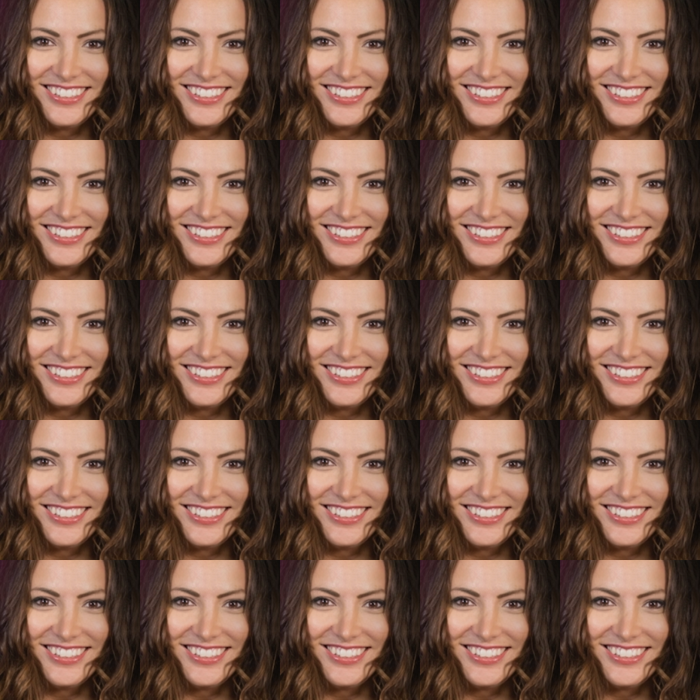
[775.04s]

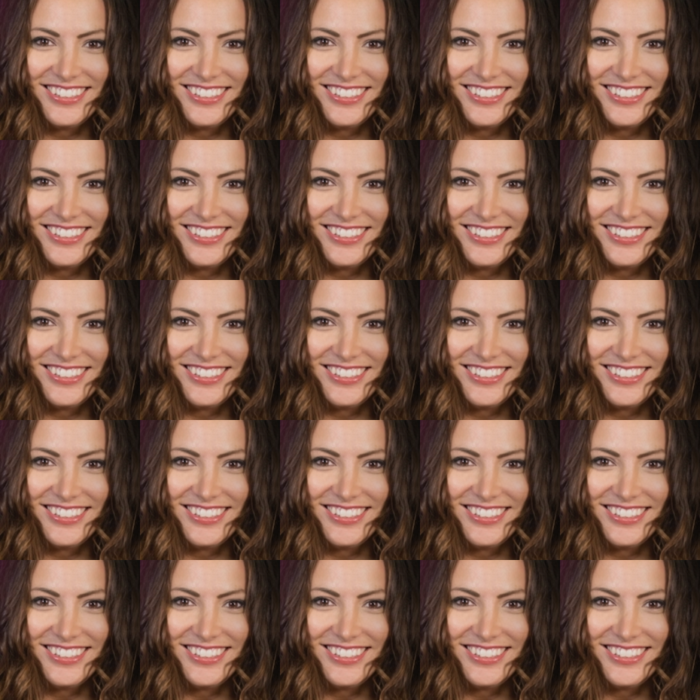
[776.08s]

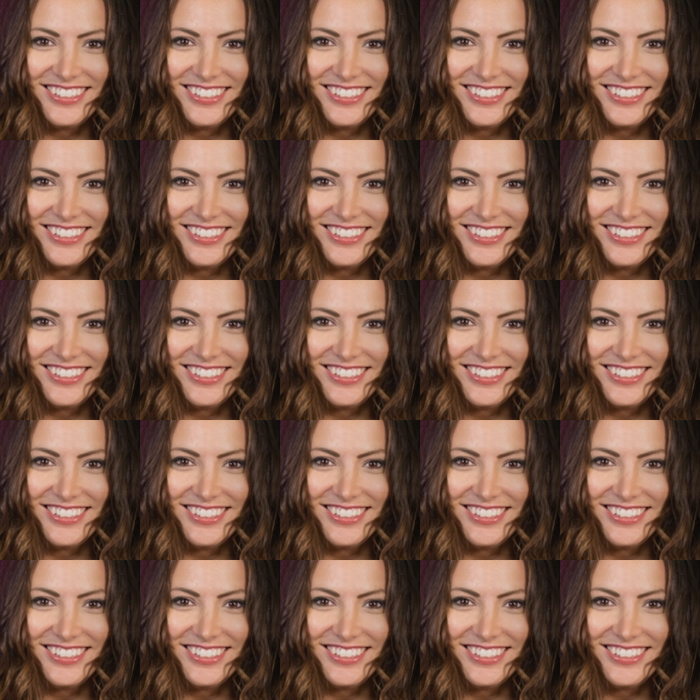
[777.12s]

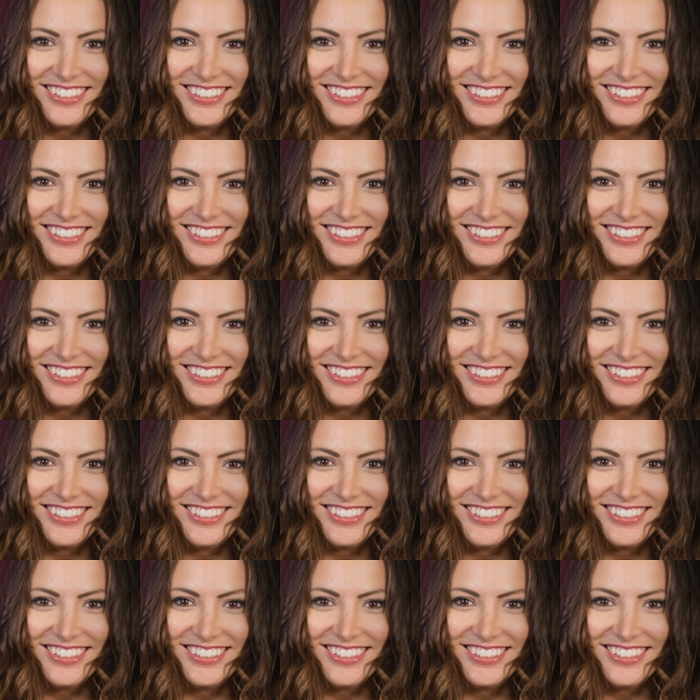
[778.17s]
The face doesn't move, so there is nothing to read.